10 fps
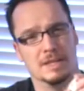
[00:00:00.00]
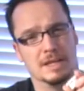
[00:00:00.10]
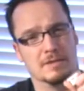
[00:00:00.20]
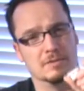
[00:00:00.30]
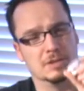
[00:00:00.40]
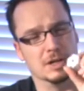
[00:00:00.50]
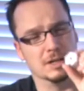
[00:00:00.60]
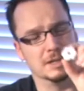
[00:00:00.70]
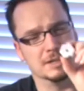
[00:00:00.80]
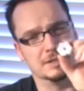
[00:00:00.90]
thing I've done
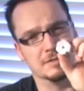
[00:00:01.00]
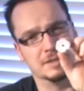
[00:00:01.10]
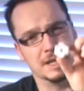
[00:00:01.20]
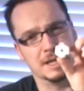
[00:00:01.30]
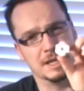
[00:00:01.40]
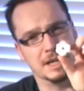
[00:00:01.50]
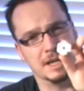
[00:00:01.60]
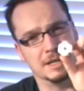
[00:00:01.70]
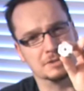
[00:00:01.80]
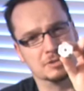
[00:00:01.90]
is I've taken
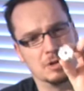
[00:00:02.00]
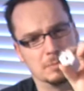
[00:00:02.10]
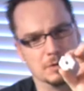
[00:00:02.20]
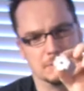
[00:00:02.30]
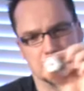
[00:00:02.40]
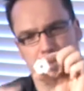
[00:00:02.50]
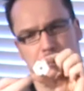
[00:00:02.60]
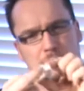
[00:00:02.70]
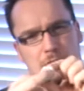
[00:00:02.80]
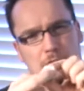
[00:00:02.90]
a stopper and I've
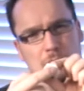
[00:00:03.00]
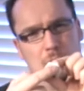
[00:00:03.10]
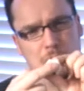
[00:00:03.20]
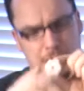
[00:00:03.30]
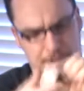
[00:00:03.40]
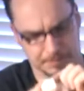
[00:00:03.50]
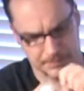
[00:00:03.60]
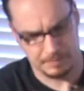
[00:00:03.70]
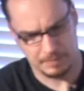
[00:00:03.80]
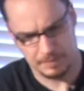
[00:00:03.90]
drilled a little hole in it.
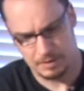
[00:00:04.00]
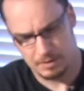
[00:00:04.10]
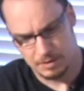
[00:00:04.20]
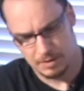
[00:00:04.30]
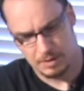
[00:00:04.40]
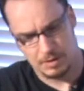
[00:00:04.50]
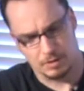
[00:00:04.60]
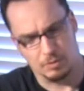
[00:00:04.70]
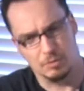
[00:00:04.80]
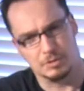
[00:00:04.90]

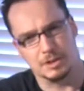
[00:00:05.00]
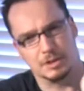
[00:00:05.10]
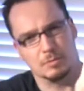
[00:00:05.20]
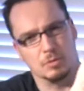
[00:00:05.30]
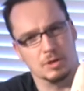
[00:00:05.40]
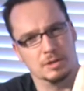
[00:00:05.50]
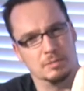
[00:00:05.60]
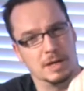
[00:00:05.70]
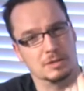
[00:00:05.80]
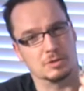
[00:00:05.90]
The hole is nothing more than to
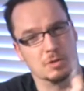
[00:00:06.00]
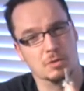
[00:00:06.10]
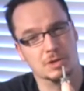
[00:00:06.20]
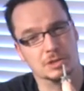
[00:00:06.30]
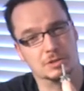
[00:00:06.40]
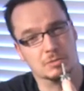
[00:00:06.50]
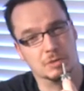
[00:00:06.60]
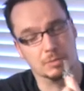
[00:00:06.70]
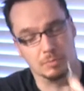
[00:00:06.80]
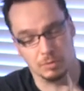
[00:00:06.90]
pass a 1/4 inch
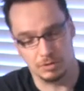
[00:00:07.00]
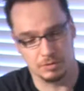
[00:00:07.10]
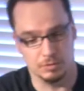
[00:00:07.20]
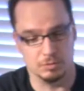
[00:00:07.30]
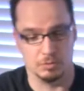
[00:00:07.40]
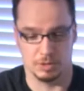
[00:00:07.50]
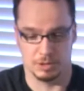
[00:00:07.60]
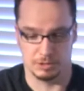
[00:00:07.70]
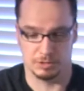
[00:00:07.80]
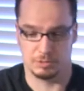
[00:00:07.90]
20 bolt through,
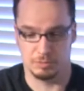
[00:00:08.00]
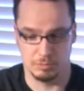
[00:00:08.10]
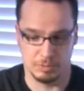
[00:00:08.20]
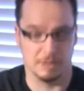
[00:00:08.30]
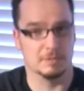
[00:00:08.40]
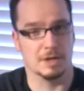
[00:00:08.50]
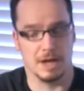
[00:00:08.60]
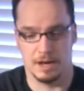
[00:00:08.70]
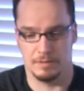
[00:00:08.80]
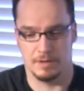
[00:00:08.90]
or screw, whatever you
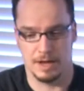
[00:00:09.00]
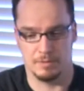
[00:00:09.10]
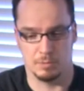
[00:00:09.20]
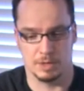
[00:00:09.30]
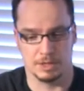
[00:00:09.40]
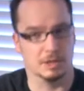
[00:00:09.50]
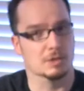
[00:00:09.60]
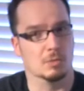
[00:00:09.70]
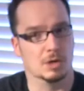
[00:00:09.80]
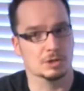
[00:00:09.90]
have. I have a wing nut and
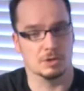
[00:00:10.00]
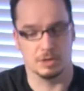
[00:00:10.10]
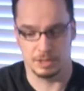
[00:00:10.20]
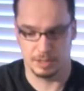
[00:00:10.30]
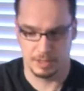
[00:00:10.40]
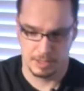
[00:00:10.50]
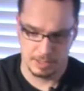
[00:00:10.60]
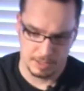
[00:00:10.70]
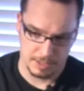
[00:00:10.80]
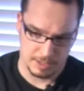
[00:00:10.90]
a washer on it.
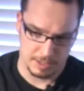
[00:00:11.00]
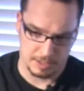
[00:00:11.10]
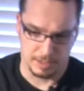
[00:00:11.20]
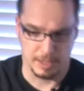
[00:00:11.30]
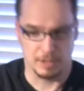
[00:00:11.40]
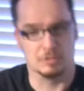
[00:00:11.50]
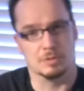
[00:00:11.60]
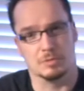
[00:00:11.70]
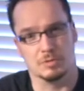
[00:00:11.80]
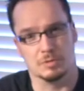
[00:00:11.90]
That goes
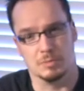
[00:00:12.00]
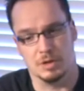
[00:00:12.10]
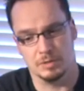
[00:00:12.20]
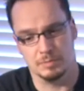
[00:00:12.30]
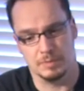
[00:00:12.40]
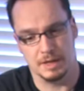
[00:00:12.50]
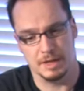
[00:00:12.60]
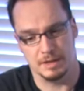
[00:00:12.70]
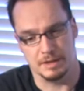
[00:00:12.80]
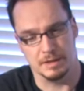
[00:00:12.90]
up through the bottom,
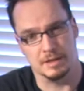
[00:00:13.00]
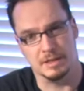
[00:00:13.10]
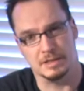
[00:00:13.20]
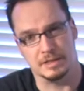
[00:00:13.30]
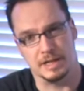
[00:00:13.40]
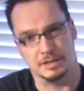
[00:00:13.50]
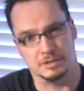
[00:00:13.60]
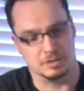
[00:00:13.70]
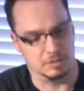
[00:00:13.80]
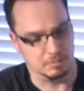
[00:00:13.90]
and this
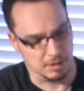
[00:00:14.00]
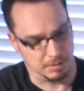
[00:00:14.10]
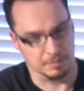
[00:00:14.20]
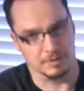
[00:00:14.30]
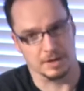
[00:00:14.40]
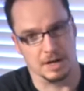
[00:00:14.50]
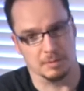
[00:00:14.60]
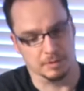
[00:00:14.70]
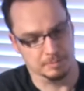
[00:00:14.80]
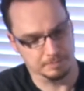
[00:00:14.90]
attaches to the bottom of your camera.